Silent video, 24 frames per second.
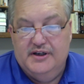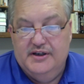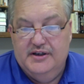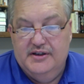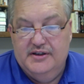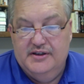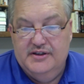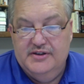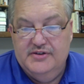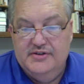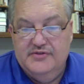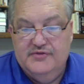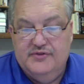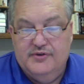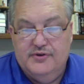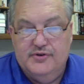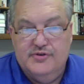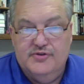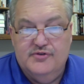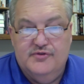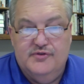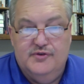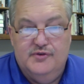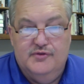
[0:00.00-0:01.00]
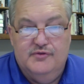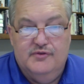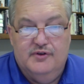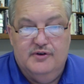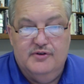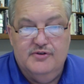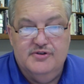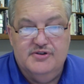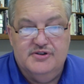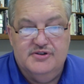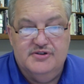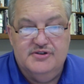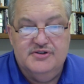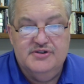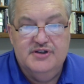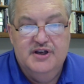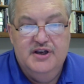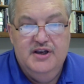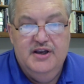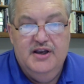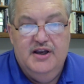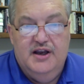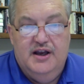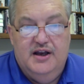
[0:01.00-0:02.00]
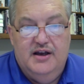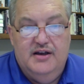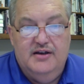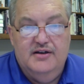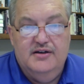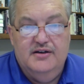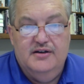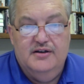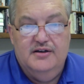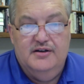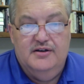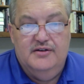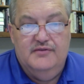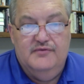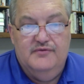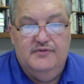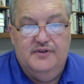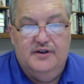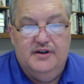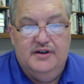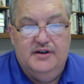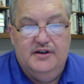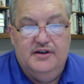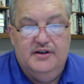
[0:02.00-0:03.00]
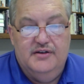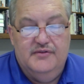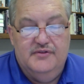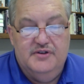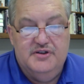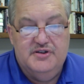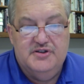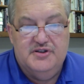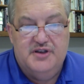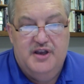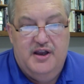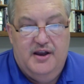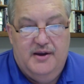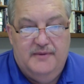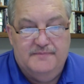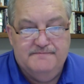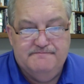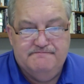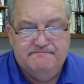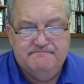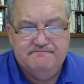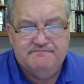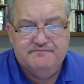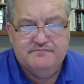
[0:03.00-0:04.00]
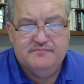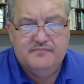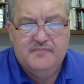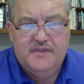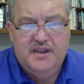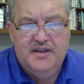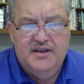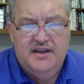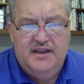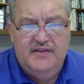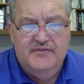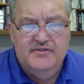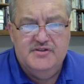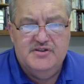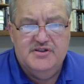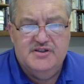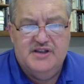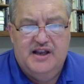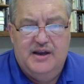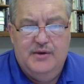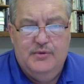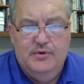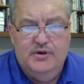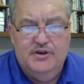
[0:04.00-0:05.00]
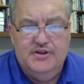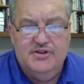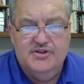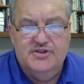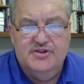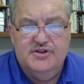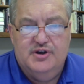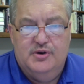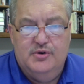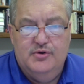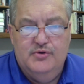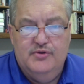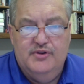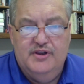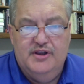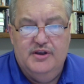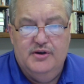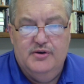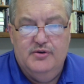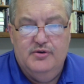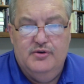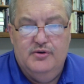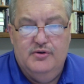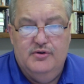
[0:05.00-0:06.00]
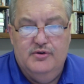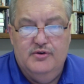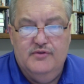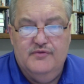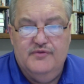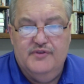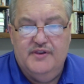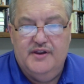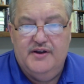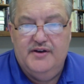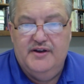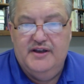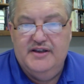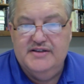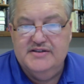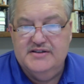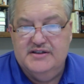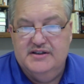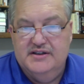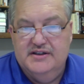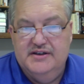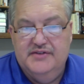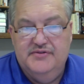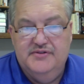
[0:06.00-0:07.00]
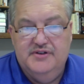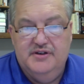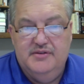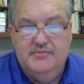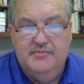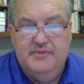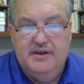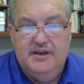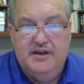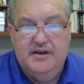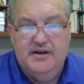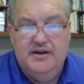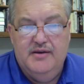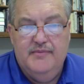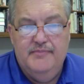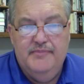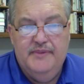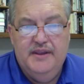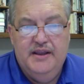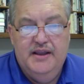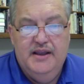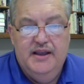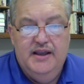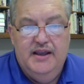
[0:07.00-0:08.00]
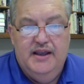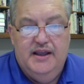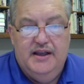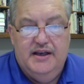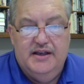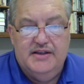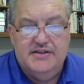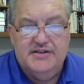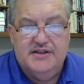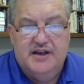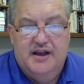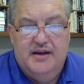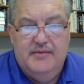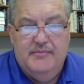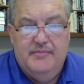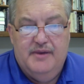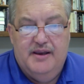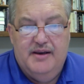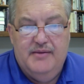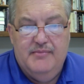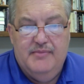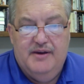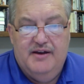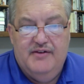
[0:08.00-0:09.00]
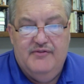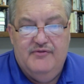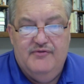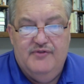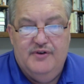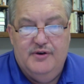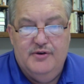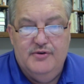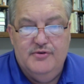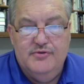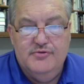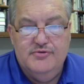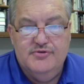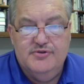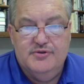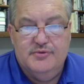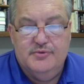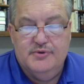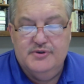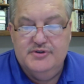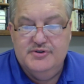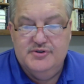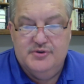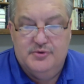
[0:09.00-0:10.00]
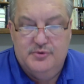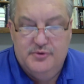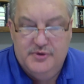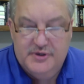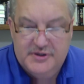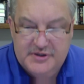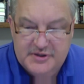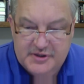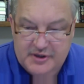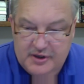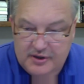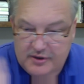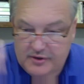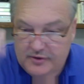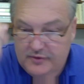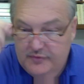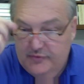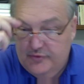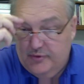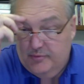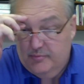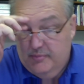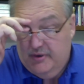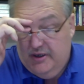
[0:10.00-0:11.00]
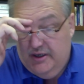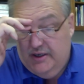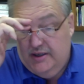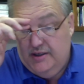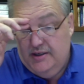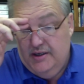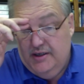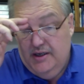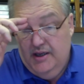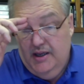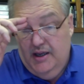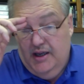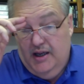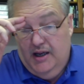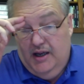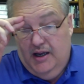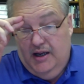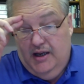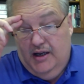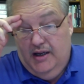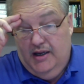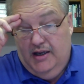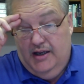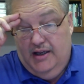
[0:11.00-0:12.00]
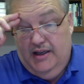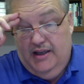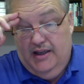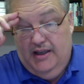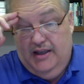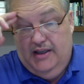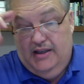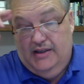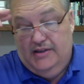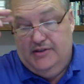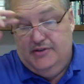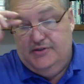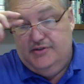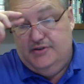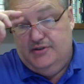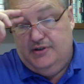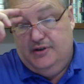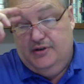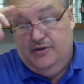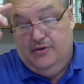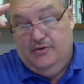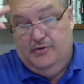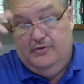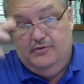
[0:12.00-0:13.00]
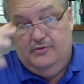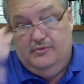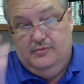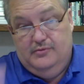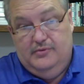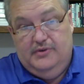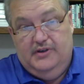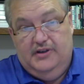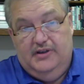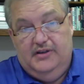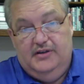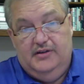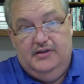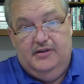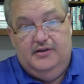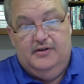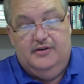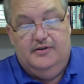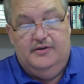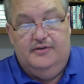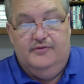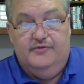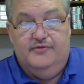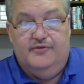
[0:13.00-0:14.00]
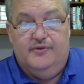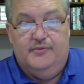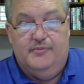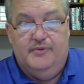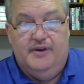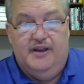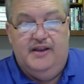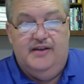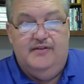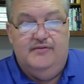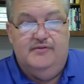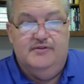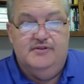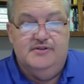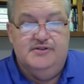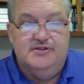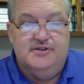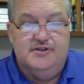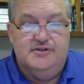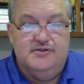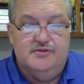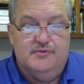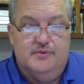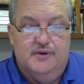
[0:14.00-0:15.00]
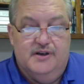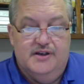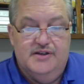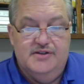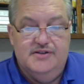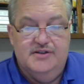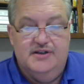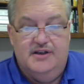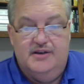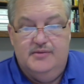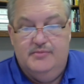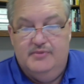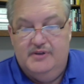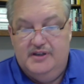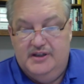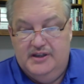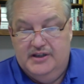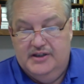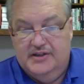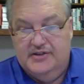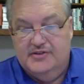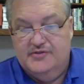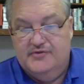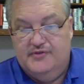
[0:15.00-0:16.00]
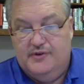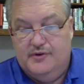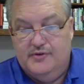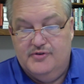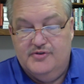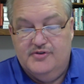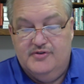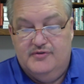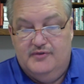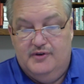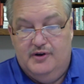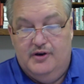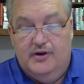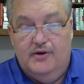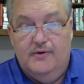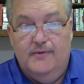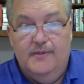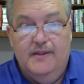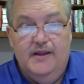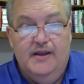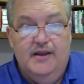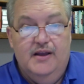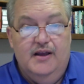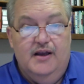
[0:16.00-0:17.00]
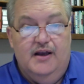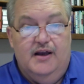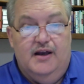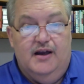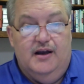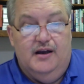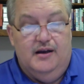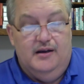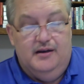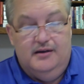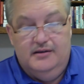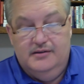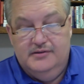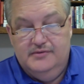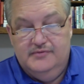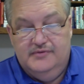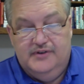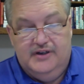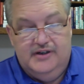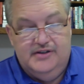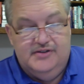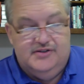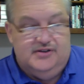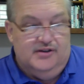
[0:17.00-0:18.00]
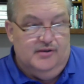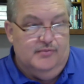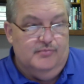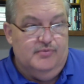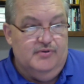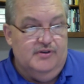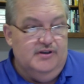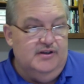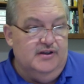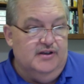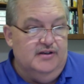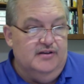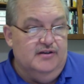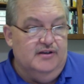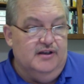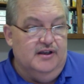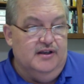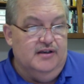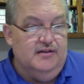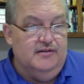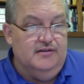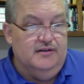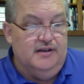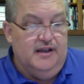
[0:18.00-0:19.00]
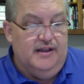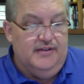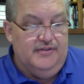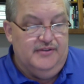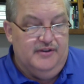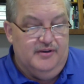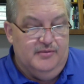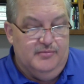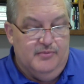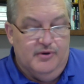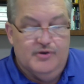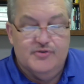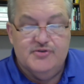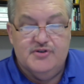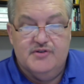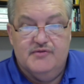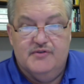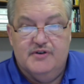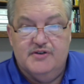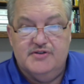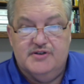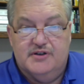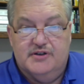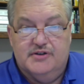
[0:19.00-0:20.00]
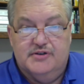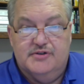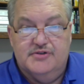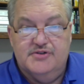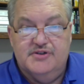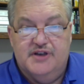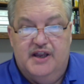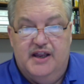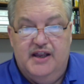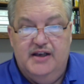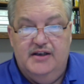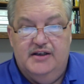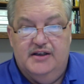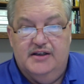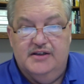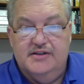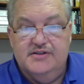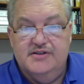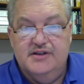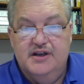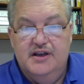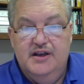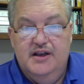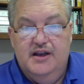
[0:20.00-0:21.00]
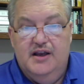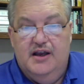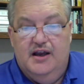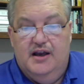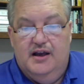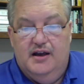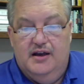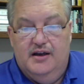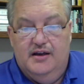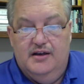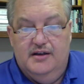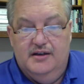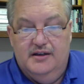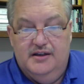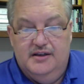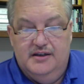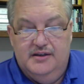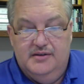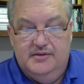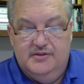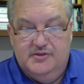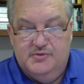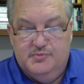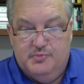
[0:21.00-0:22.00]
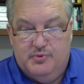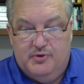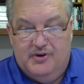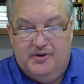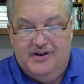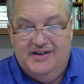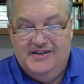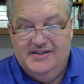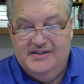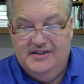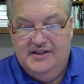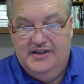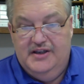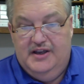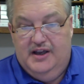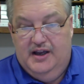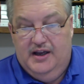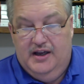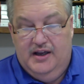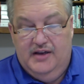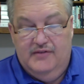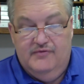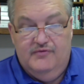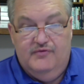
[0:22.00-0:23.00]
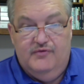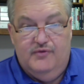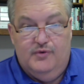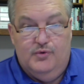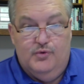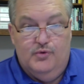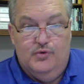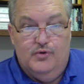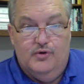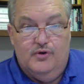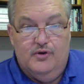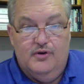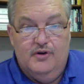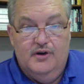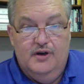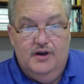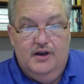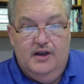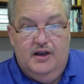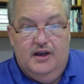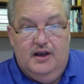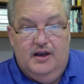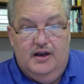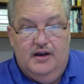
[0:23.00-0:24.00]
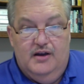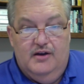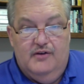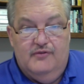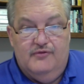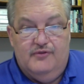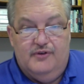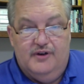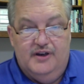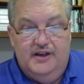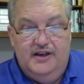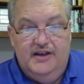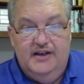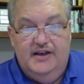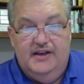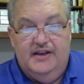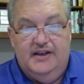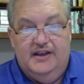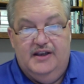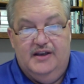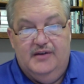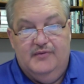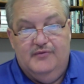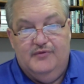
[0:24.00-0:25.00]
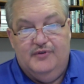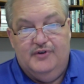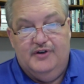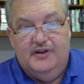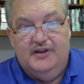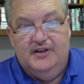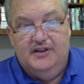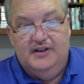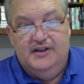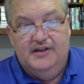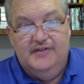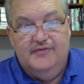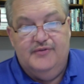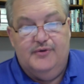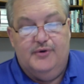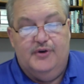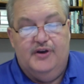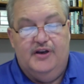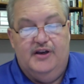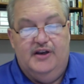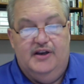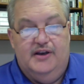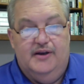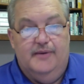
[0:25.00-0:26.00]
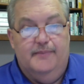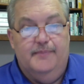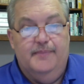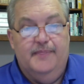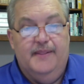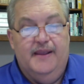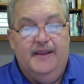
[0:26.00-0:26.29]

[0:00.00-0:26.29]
into these first few verses of this psalm. David says, "I will extol thee, O Lord, for thou hast lifted me up and hast not made my foes to rejoice over me." And so we learn from David's situation. He begins, first of all, very simply, and I think most of us understand this, he's praising God for healing him, for delivering him.